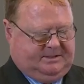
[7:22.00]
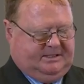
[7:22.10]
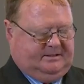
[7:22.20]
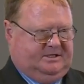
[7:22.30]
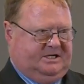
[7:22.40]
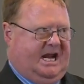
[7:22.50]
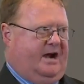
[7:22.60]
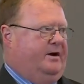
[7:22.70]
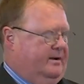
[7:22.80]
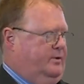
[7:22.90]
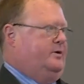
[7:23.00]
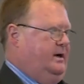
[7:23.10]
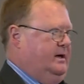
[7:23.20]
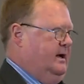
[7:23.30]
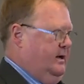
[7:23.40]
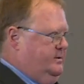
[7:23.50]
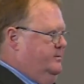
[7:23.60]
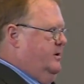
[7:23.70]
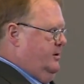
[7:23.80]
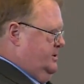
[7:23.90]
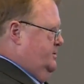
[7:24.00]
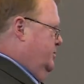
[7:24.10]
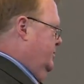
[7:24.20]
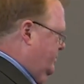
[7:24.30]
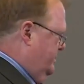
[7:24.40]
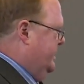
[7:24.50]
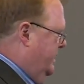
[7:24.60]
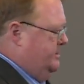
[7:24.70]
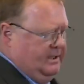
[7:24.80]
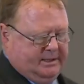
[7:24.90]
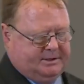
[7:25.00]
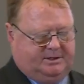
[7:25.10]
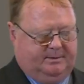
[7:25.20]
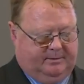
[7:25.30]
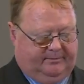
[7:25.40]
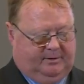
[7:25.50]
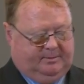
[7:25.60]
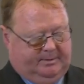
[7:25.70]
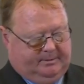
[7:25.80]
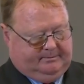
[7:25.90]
to carry a body and to roll this door would take... So let's assume there were a few people.